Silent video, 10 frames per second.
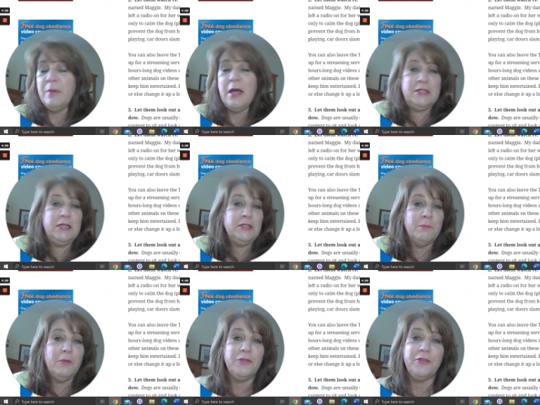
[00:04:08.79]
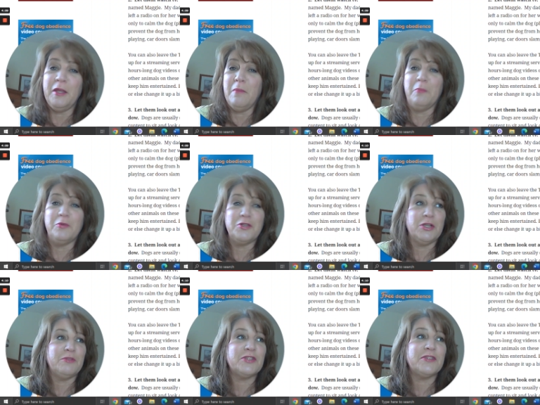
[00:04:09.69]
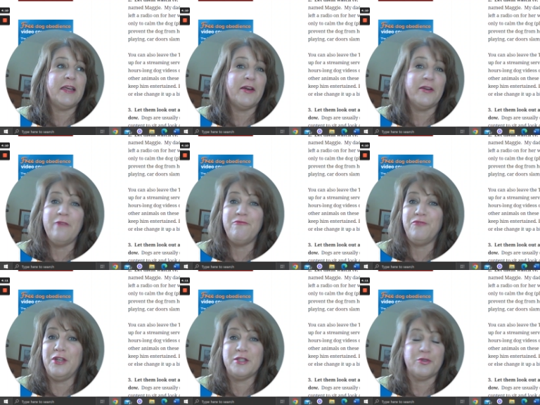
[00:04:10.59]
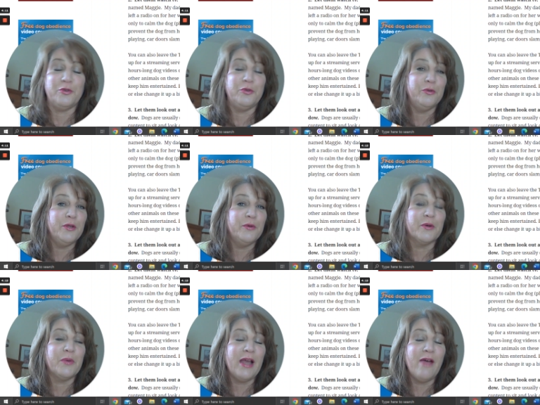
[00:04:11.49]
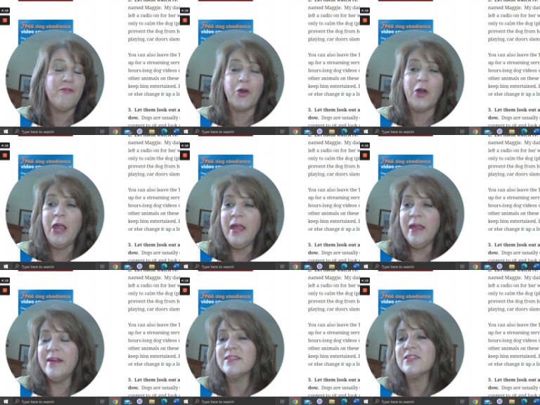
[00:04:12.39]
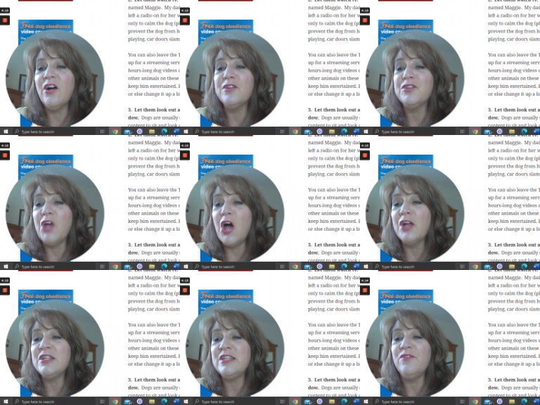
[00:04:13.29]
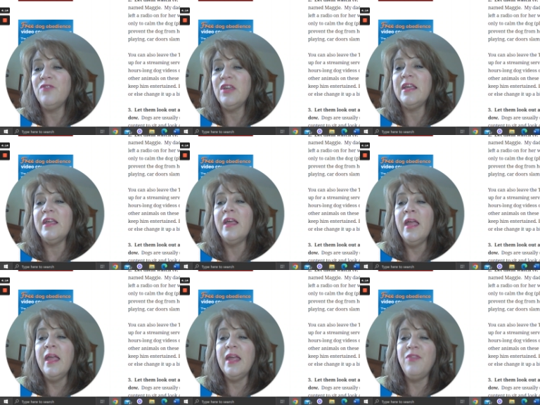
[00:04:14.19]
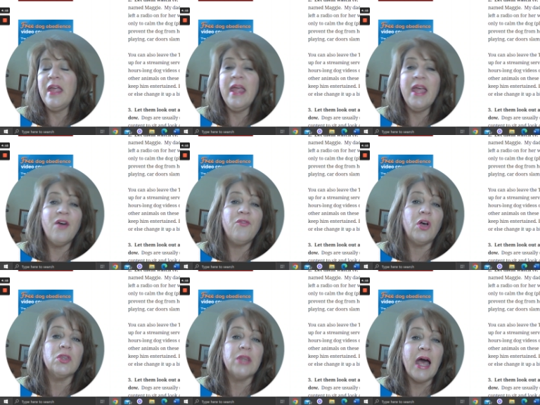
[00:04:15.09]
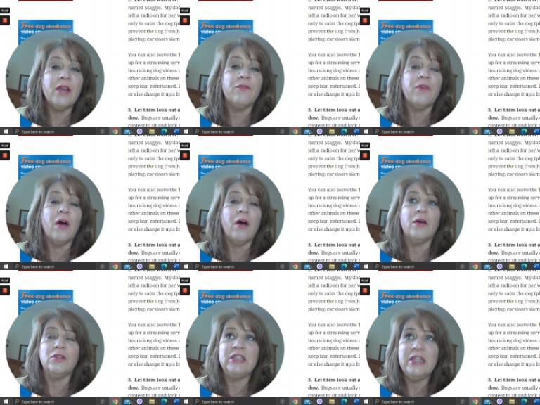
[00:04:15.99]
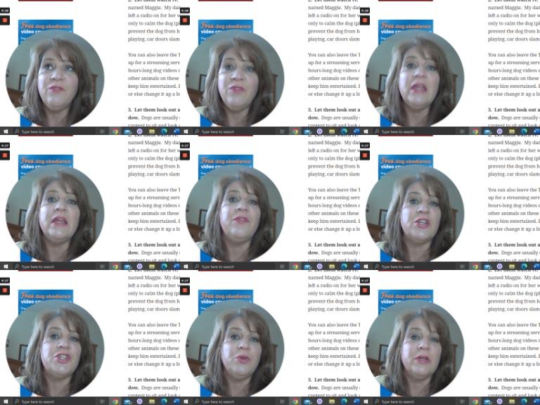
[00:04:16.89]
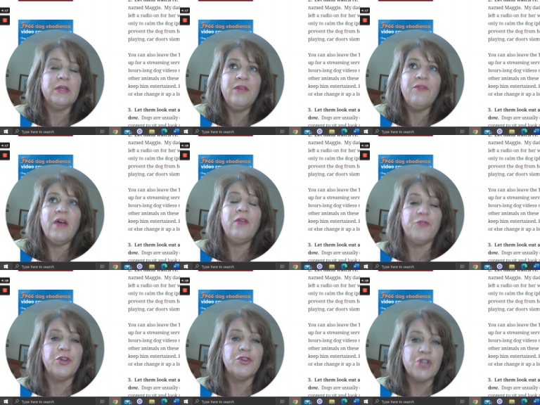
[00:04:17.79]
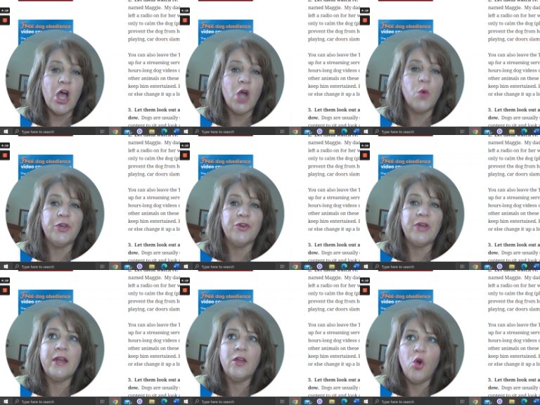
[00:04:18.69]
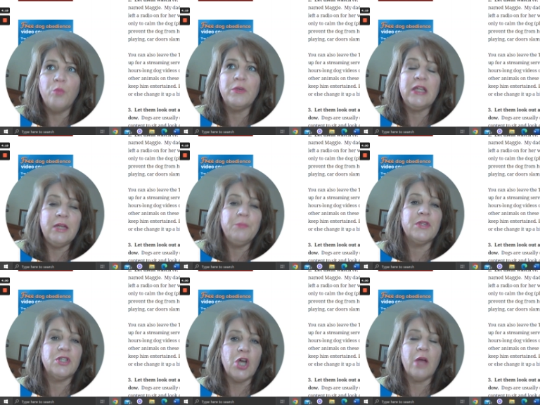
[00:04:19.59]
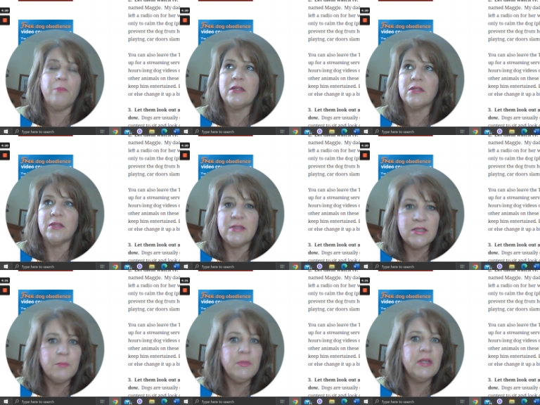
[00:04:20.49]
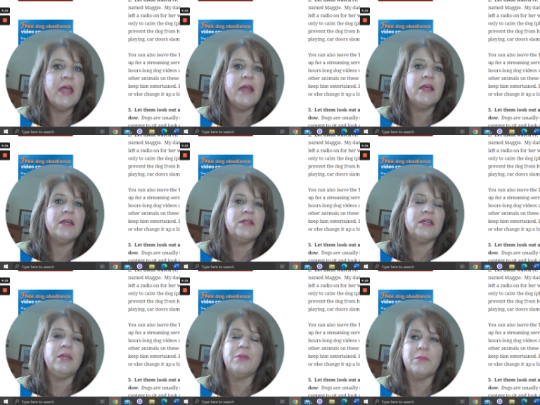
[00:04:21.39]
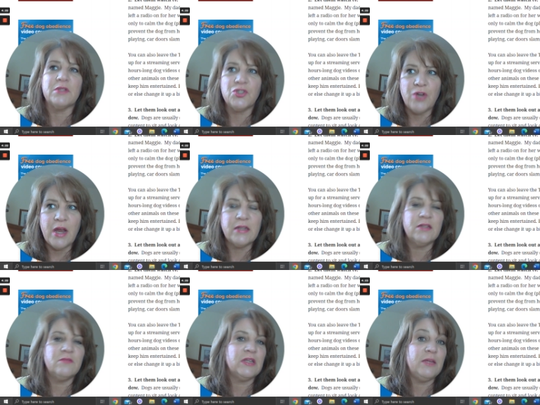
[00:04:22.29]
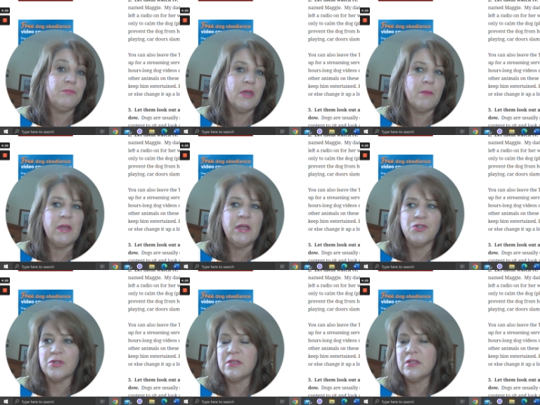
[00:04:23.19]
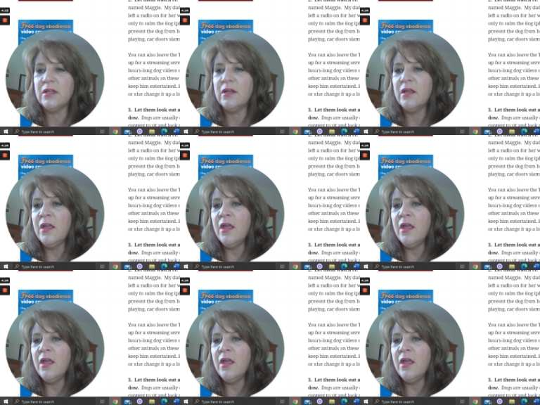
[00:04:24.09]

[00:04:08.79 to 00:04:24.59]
box. It's a monthly membership, just like our Netflix or Hulu or whatever, and it's called Dog TV. And they have a lot of uh, TV that you can leave on for your dog when you're not at home to keep the dog mentally stimulated, to keep them distracted, to keep them interested,